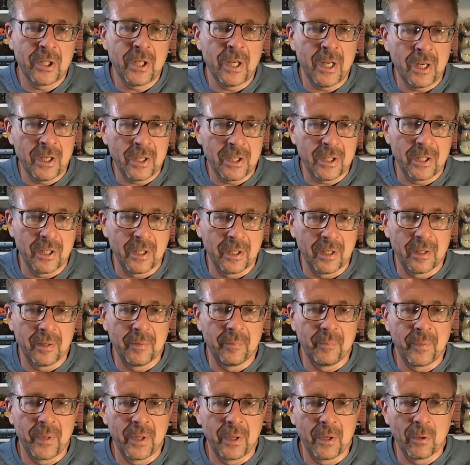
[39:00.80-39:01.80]
changed
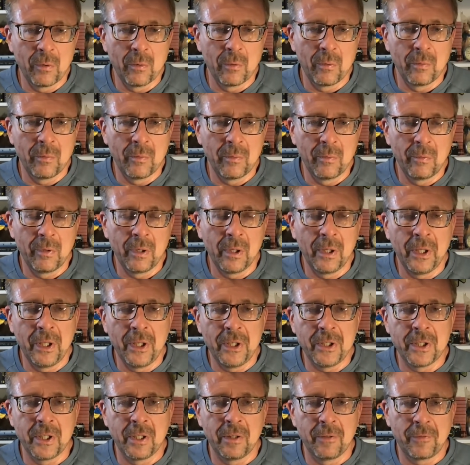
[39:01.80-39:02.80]
the,
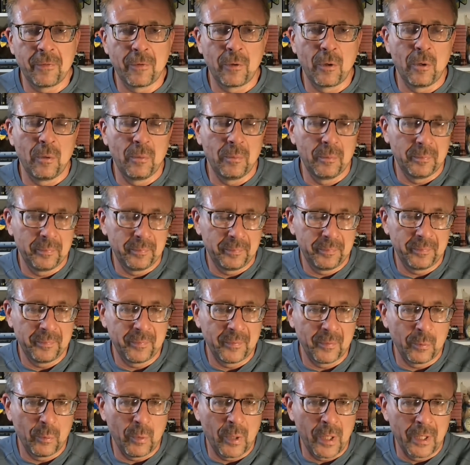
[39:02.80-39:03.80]
religion from
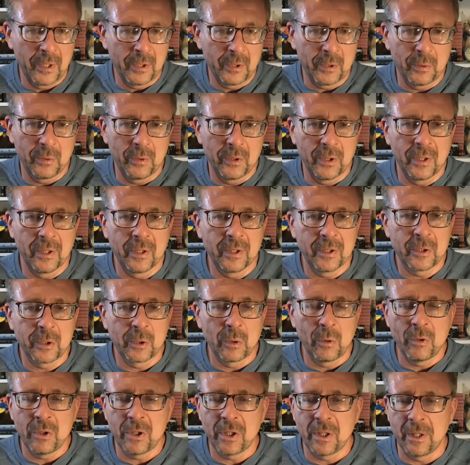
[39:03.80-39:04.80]
one to the
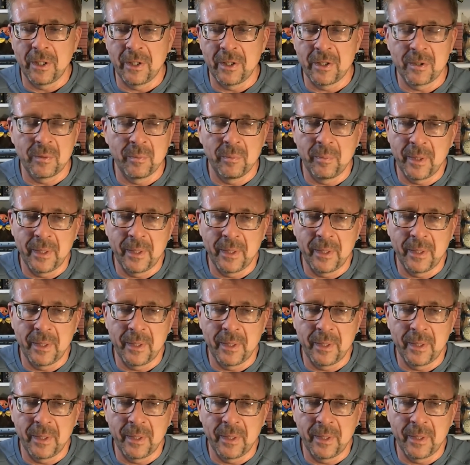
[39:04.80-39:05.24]
socialism,